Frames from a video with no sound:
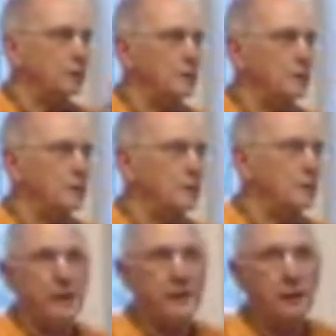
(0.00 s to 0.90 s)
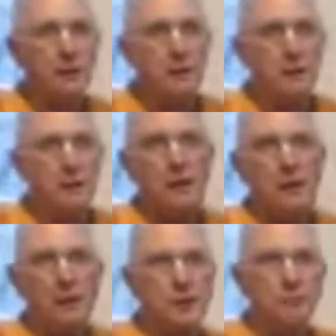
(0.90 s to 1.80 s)
really monolithic,
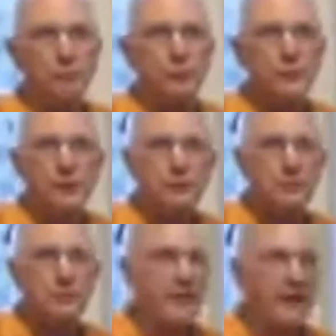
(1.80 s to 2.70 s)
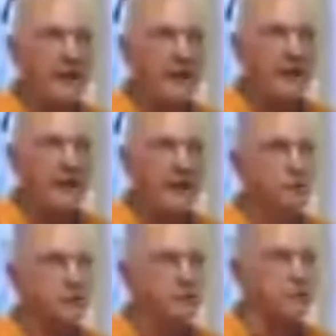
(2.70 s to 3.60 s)
some Buddhists understand their
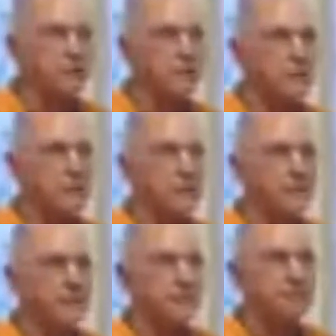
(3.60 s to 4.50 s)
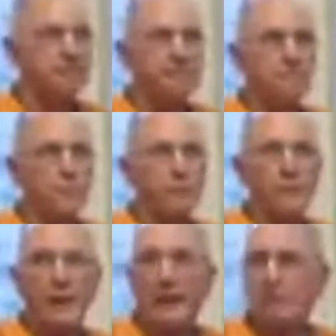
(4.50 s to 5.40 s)
consciousness
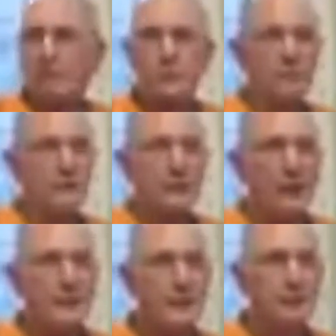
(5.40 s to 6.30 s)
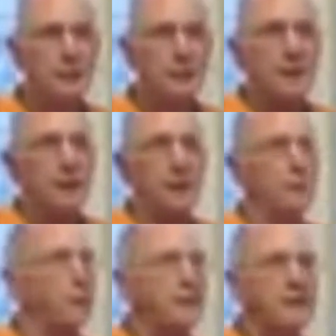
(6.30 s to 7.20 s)
and what's going on here.
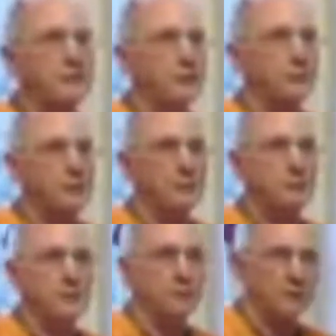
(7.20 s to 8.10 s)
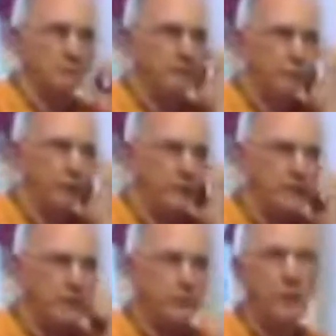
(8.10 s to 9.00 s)
The way some of them put it
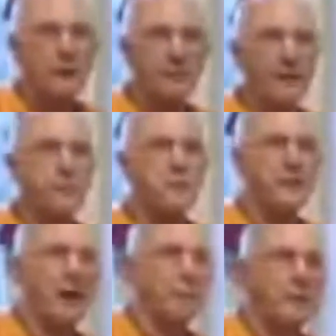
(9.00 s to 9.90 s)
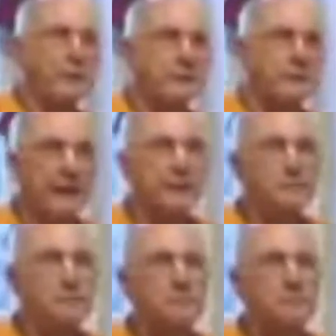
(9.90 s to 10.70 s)
is, well, that's what's happening today.